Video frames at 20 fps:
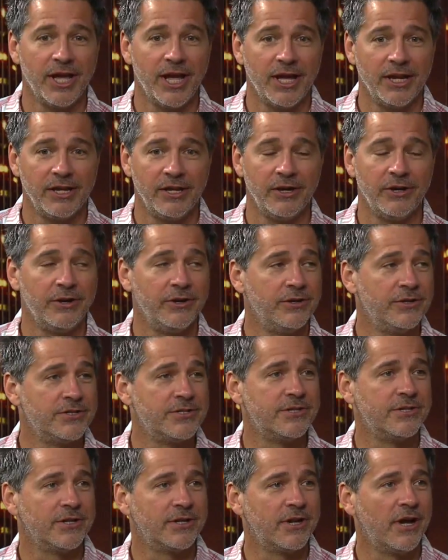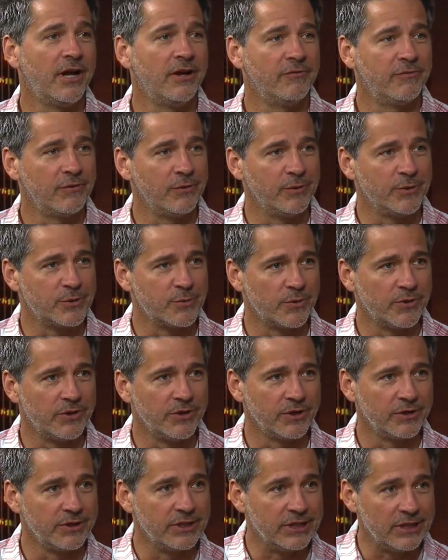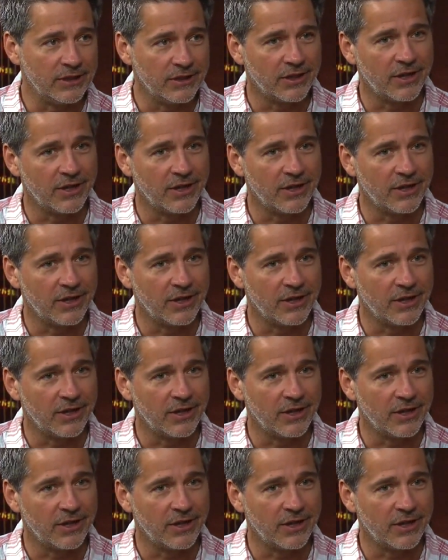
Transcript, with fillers: at here is the confluence where the Little